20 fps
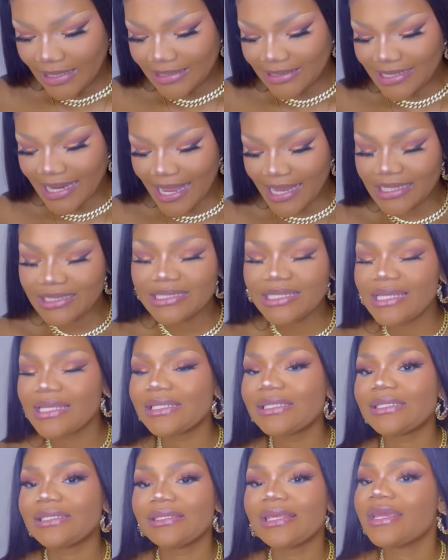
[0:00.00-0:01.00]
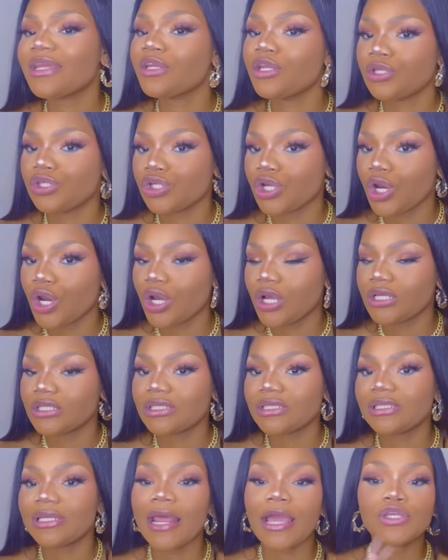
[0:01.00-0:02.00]
dainty signature
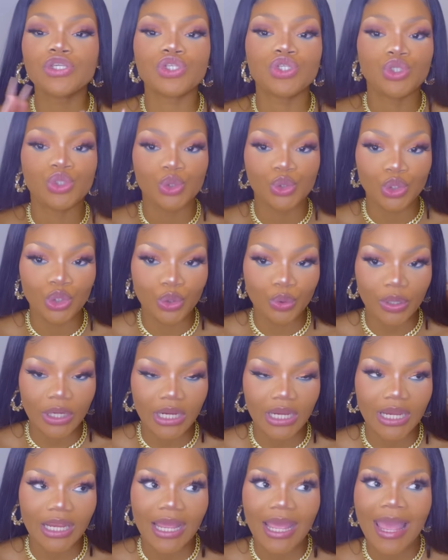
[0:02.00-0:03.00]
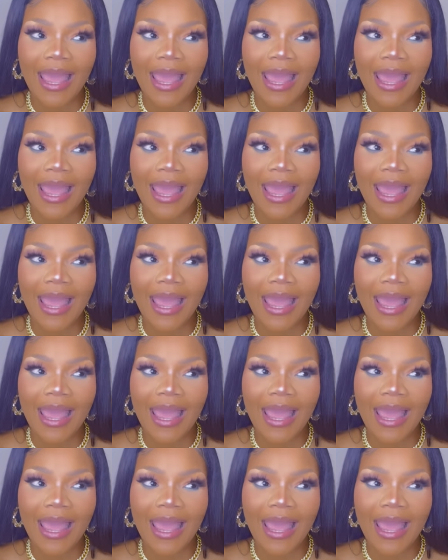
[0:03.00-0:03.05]
/ jewelry.